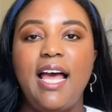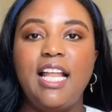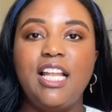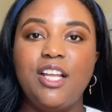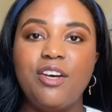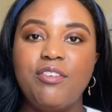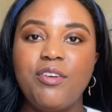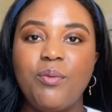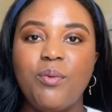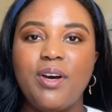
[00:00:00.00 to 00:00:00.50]
Hello
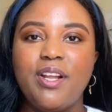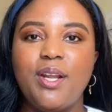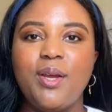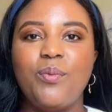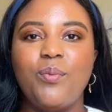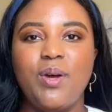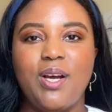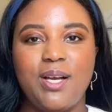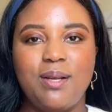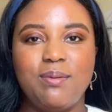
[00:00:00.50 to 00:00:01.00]
everyone and
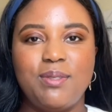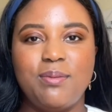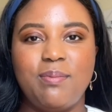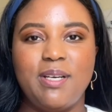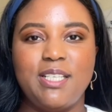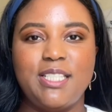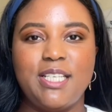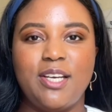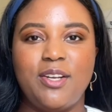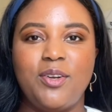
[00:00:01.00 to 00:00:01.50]
welcome to my
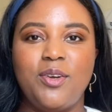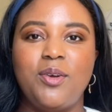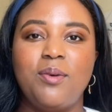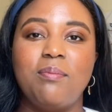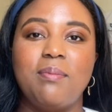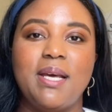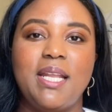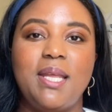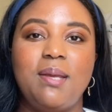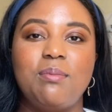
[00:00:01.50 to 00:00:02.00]
channel.
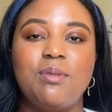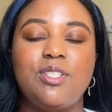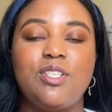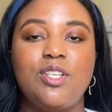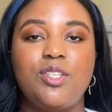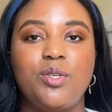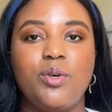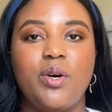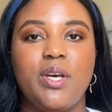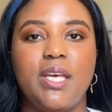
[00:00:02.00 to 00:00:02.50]
My name is
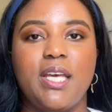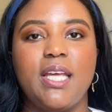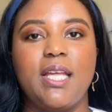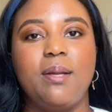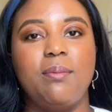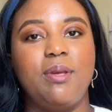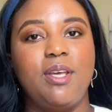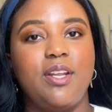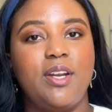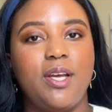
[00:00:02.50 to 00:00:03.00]
Natoya and
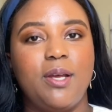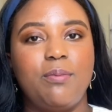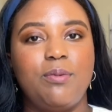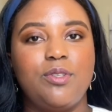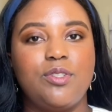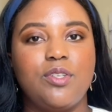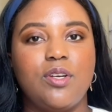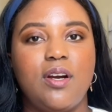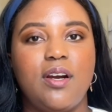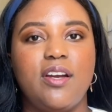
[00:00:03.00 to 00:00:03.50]
I'm here to help you
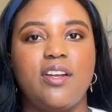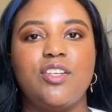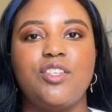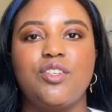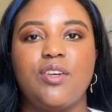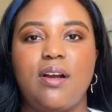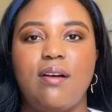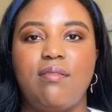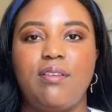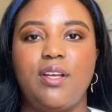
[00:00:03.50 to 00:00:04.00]
start
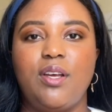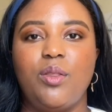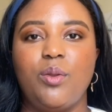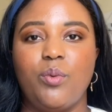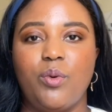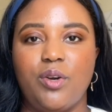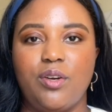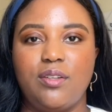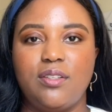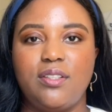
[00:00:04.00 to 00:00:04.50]
traveling the
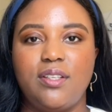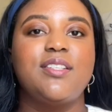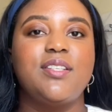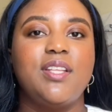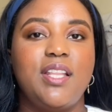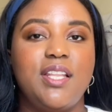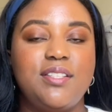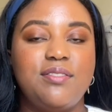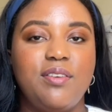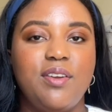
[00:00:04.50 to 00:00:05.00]
world. So in
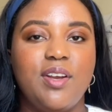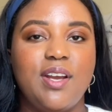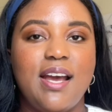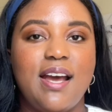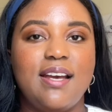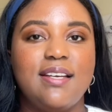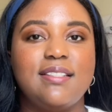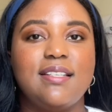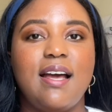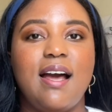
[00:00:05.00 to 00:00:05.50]
this video
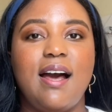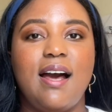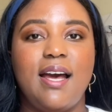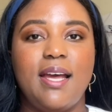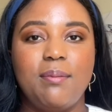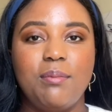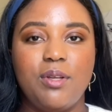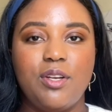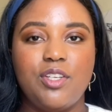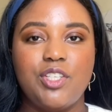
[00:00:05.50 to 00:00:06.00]
guys, I'm
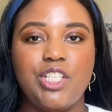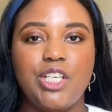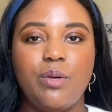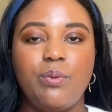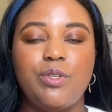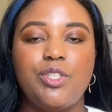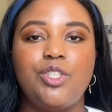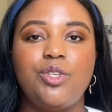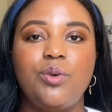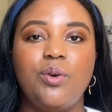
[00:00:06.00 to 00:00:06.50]
going to share
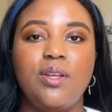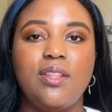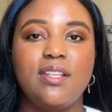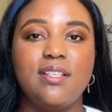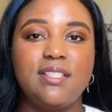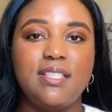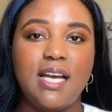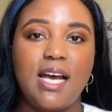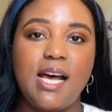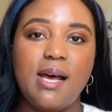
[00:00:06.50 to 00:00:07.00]
with you the
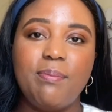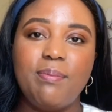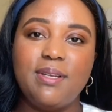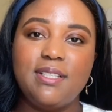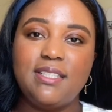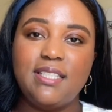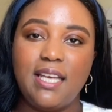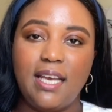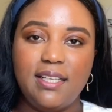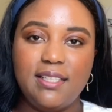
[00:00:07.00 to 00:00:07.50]
top
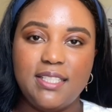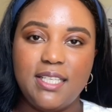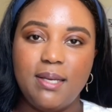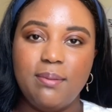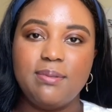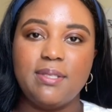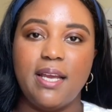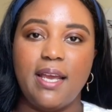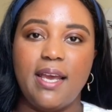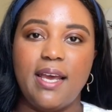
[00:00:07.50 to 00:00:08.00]
10
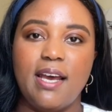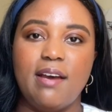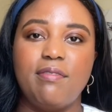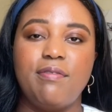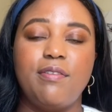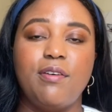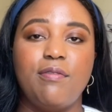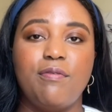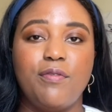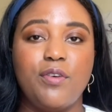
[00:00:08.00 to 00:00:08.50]
tips I have
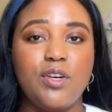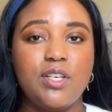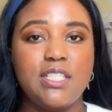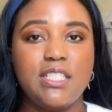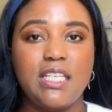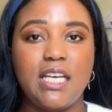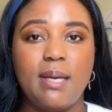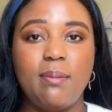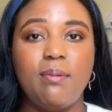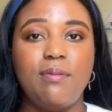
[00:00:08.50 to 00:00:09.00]
for first
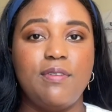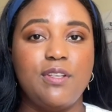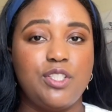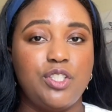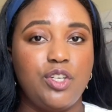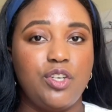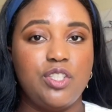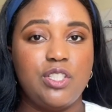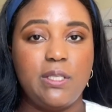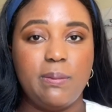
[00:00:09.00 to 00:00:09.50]
time
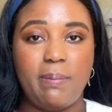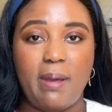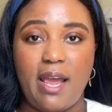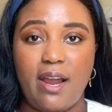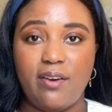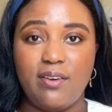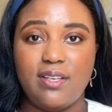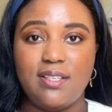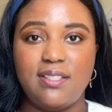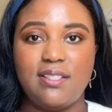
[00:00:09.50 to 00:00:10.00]
visitors to
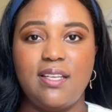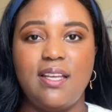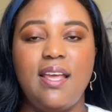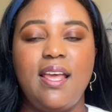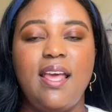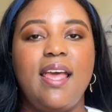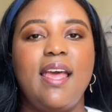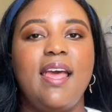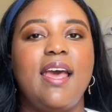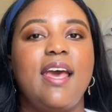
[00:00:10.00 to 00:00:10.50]
Paris
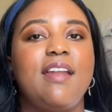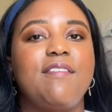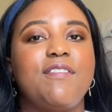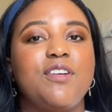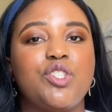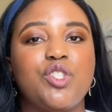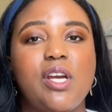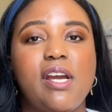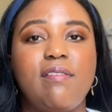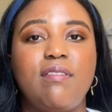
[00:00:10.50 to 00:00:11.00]
and for
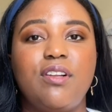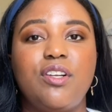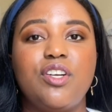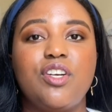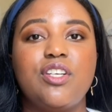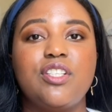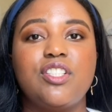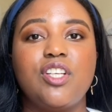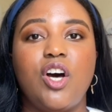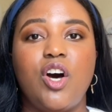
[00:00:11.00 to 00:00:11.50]

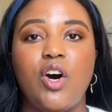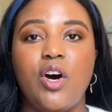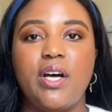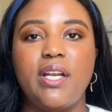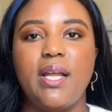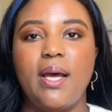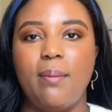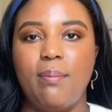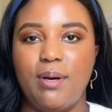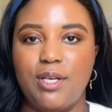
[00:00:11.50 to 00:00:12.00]
travelers on
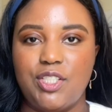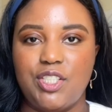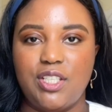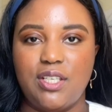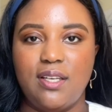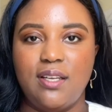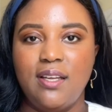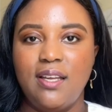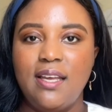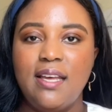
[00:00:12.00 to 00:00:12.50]
a
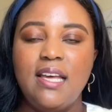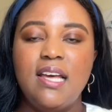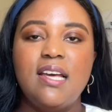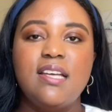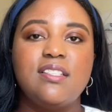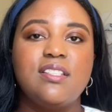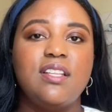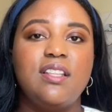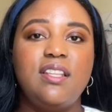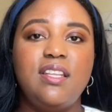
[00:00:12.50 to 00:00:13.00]
budget.
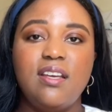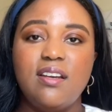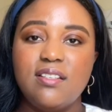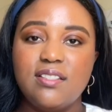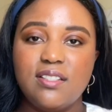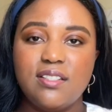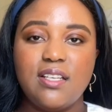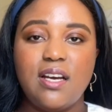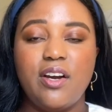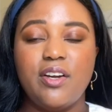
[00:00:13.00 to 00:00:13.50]
So these
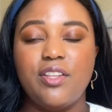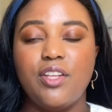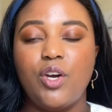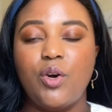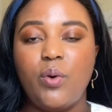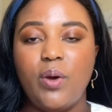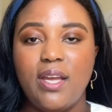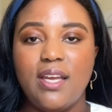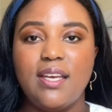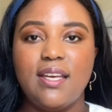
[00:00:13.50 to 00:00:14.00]
are the
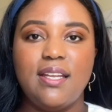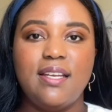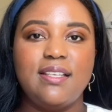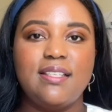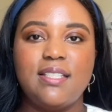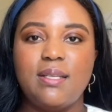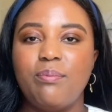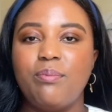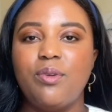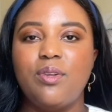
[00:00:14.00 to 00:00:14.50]
quick and
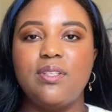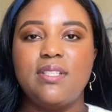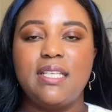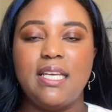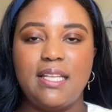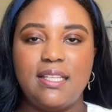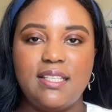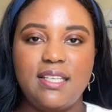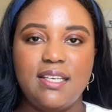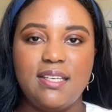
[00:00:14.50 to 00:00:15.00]
simple
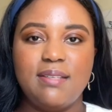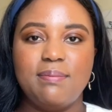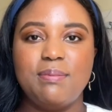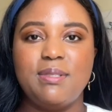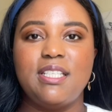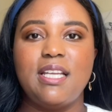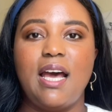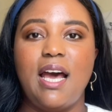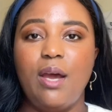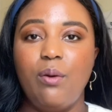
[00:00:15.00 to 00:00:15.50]
10
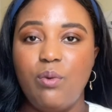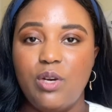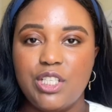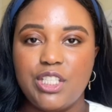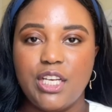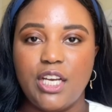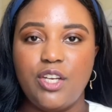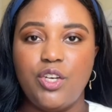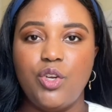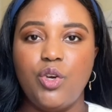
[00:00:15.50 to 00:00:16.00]
tips I wish
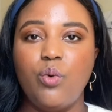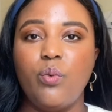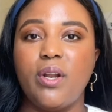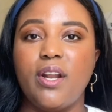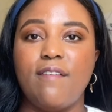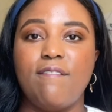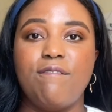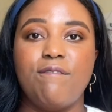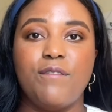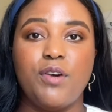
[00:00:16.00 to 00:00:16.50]
I knew when
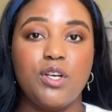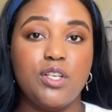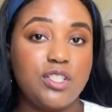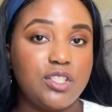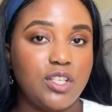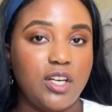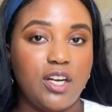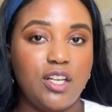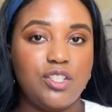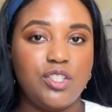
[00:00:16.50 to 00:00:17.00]
I first
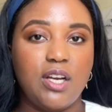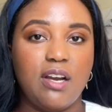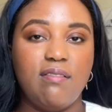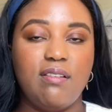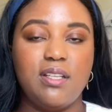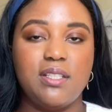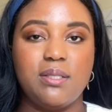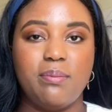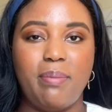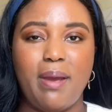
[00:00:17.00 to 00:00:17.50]
started
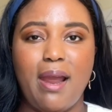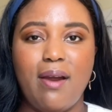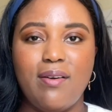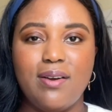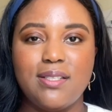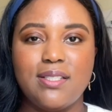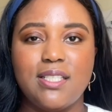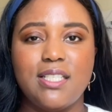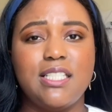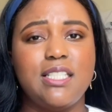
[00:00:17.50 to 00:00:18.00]
traveling to
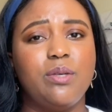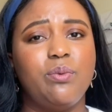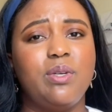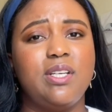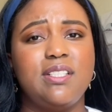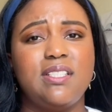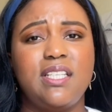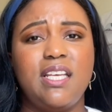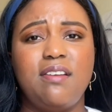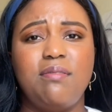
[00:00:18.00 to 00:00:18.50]
Paris because it would
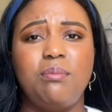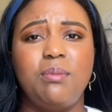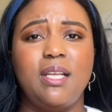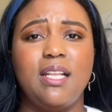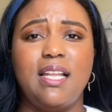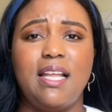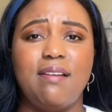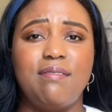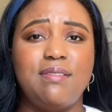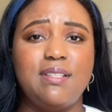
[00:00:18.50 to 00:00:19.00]
have saved me a
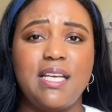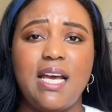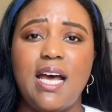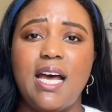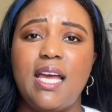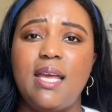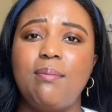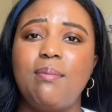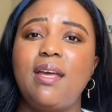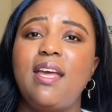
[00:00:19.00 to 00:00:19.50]
lot of
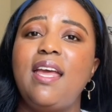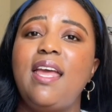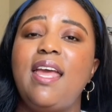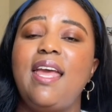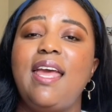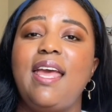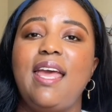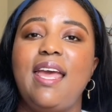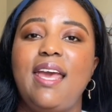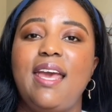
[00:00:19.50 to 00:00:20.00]
time
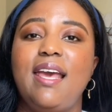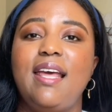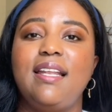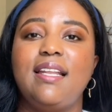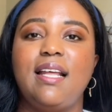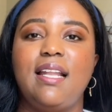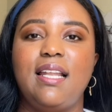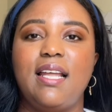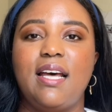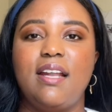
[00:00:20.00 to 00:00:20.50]
and
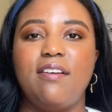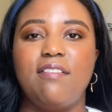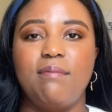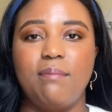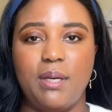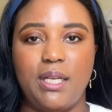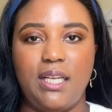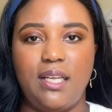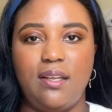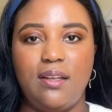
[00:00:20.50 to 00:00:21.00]
a lot of
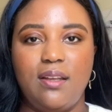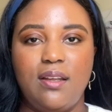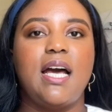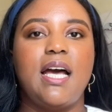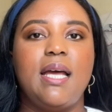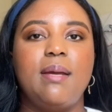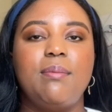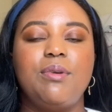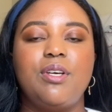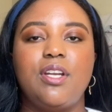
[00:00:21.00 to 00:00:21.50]
money.
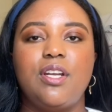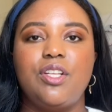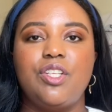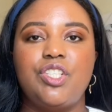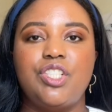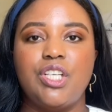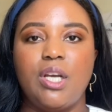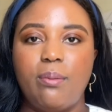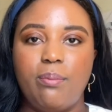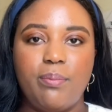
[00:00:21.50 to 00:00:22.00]
I'm going to
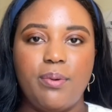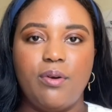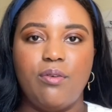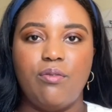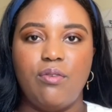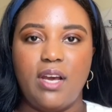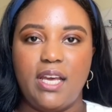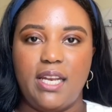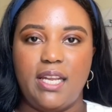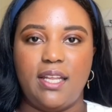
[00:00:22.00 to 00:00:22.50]
jump
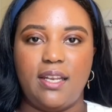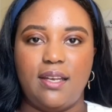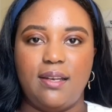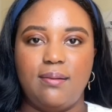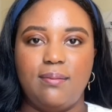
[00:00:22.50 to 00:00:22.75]
right in.